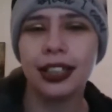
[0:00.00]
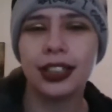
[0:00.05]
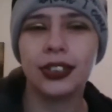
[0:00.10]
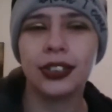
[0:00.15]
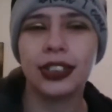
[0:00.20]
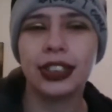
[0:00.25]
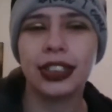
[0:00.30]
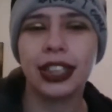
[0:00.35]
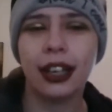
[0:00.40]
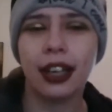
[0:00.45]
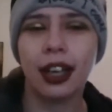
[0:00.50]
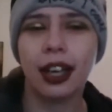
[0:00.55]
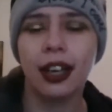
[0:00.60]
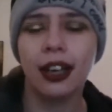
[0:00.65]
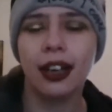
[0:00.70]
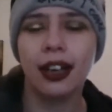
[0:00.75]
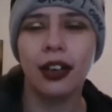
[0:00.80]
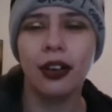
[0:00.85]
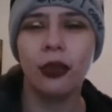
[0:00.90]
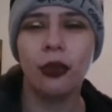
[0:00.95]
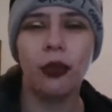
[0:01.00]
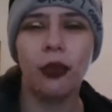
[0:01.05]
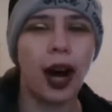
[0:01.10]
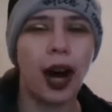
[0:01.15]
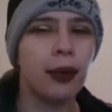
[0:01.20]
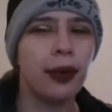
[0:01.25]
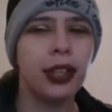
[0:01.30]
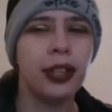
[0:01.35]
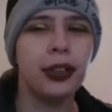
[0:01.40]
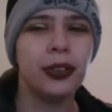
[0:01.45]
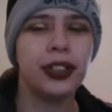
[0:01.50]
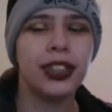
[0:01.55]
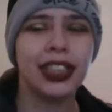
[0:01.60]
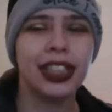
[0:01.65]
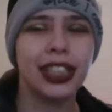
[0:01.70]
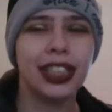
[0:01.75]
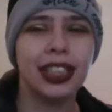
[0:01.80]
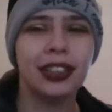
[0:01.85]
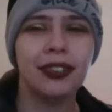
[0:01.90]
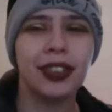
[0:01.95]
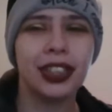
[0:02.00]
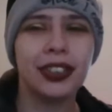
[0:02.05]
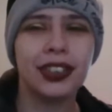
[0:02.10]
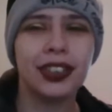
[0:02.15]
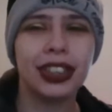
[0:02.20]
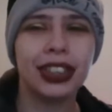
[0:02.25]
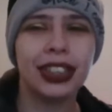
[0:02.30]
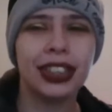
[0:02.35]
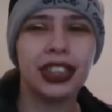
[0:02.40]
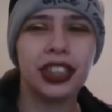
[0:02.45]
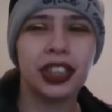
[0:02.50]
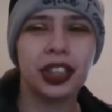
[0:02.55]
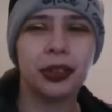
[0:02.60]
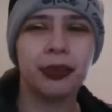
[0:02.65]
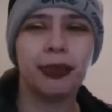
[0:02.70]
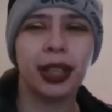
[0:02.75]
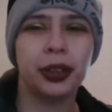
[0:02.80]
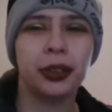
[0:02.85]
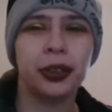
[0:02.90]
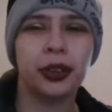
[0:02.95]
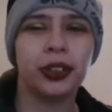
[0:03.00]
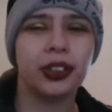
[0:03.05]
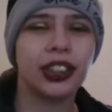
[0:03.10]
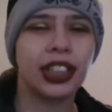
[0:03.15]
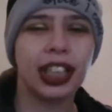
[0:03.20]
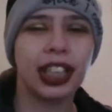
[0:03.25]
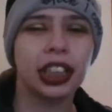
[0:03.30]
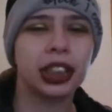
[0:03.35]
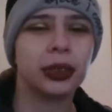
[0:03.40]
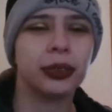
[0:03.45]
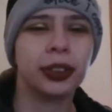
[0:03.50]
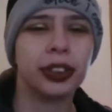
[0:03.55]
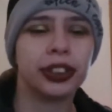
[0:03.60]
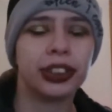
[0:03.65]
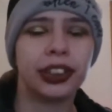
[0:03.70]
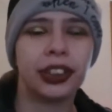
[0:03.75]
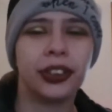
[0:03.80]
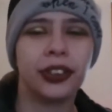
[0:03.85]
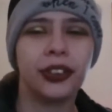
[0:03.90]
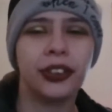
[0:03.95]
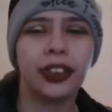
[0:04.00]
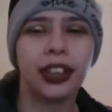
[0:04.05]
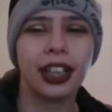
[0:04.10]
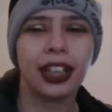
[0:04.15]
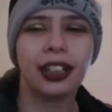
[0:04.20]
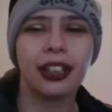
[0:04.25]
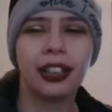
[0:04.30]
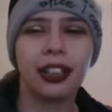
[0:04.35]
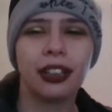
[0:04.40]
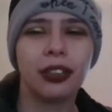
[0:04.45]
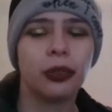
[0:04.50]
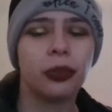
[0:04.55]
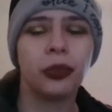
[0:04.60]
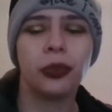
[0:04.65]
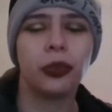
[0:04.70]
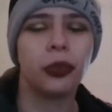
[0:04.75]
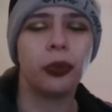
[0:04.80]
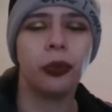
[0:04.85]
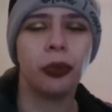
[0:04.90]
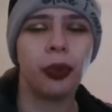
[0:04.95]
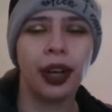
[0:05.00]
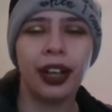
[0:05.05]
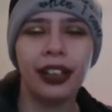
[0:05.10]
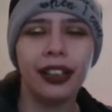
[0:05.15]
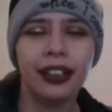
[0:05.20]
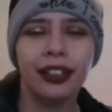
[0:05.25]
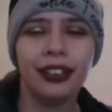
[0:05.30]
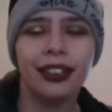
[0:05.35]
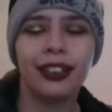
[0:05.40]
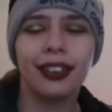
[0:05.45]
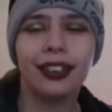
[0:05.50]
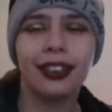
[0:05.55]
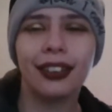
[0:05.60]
So it's like, why were you still even using the term metrosexual, dude? Like, what?